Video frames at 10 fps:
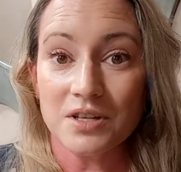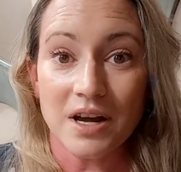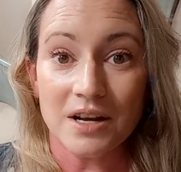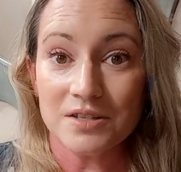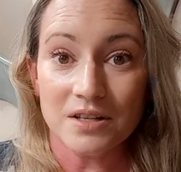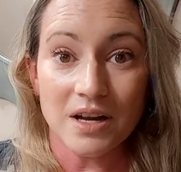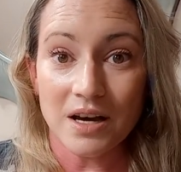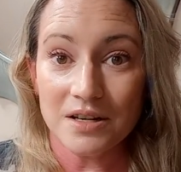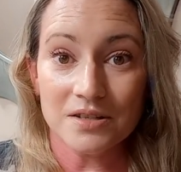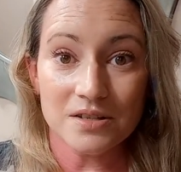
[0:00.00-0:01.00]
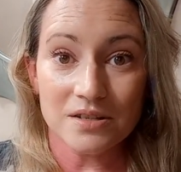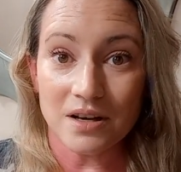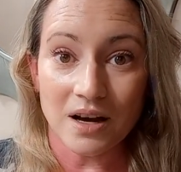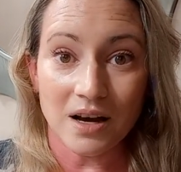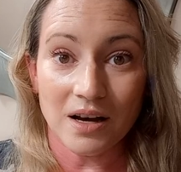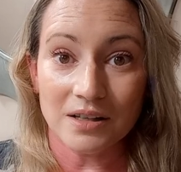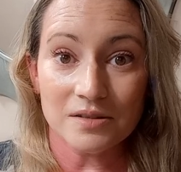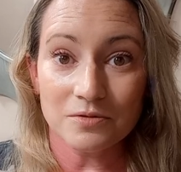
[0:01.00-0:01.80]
It has a nice uh,